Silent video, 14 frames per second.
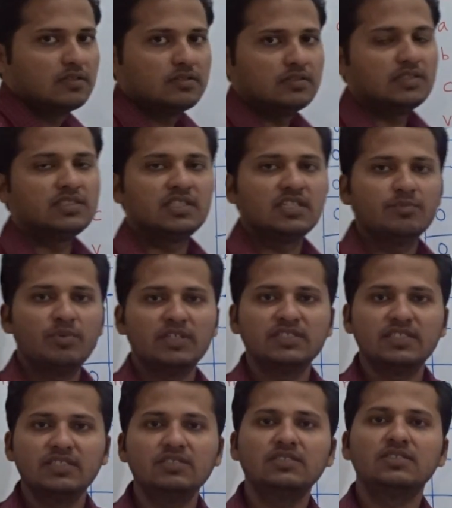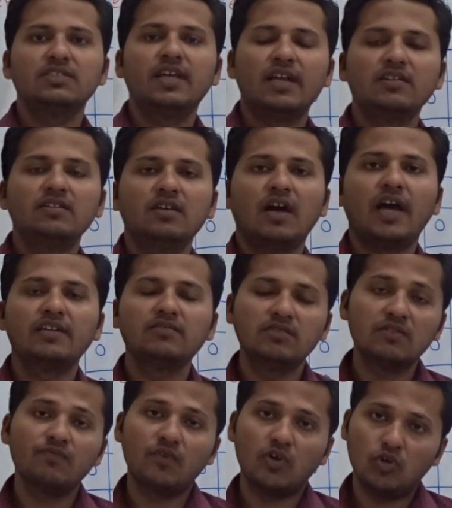This represents that
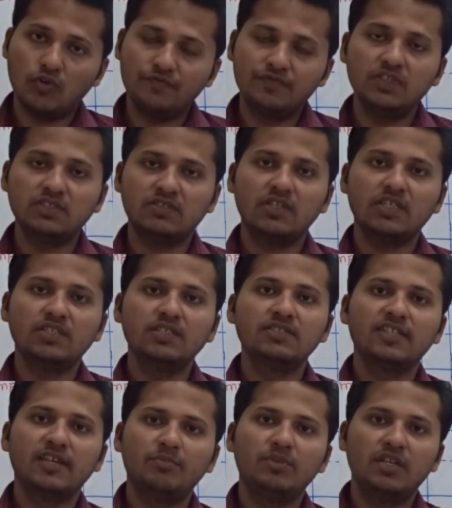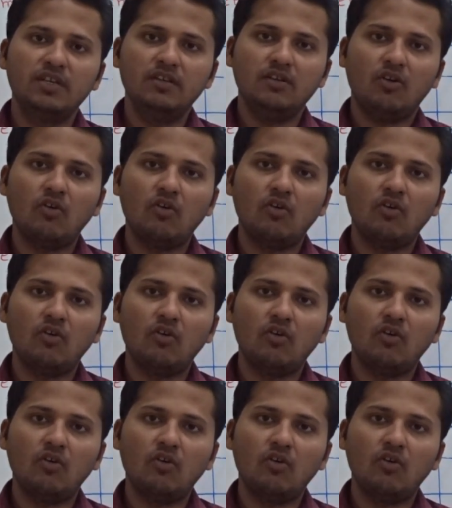either one of the string is empty